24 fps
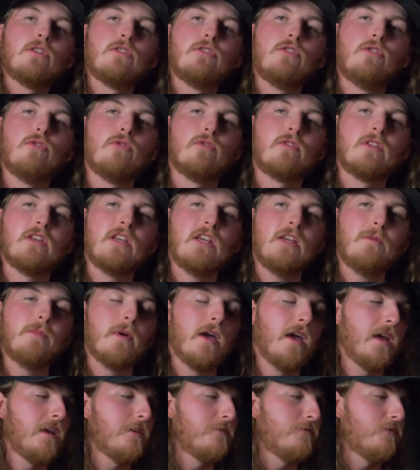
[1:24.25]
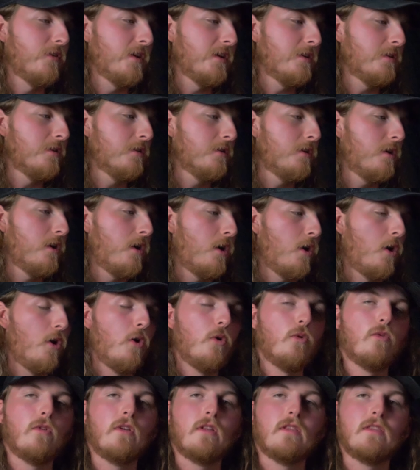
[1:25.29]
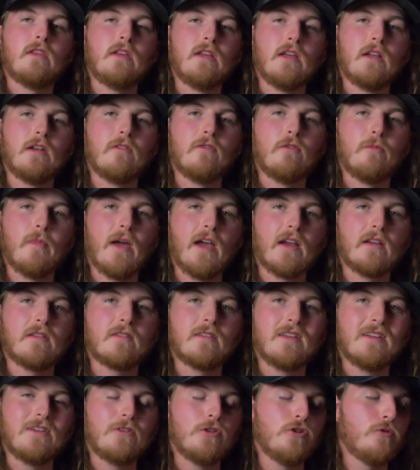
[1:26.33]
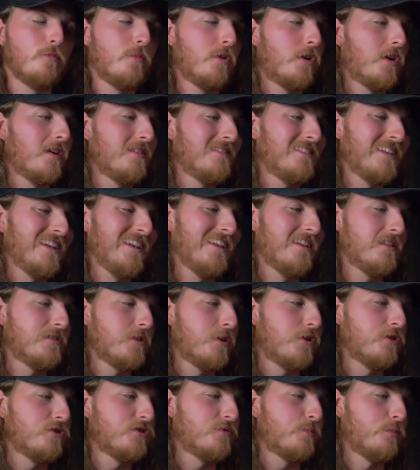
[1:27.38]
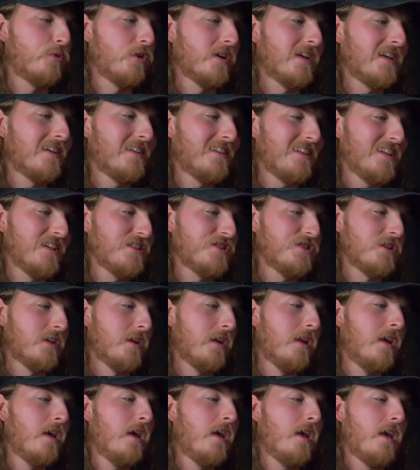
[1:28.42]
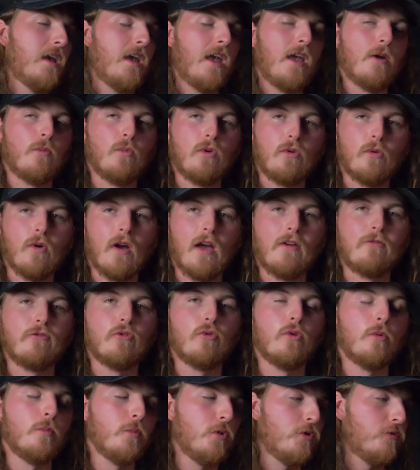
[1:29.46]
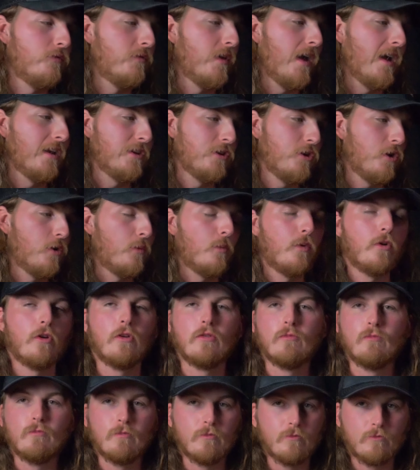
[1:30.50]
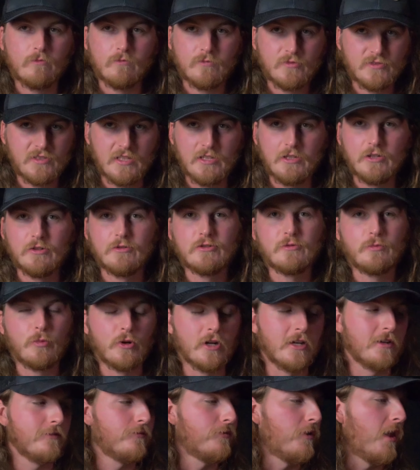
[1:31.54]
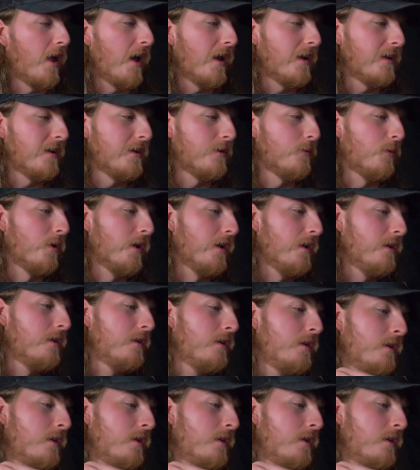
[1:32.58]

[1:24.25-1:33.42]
you keep a finger on the end of the magazine tube because it is under spring tension, and we will have to remove that. You don't want to send your spring flying anywhere.